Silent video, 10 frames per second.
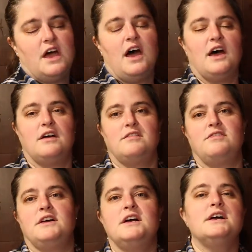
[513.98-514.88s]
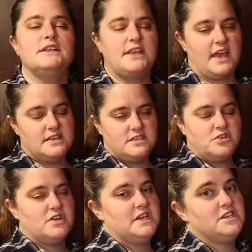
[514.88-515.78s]
of diced
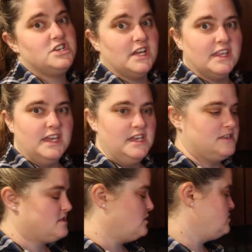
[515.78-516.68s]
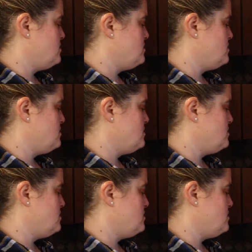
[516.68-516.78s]
green chilies. Those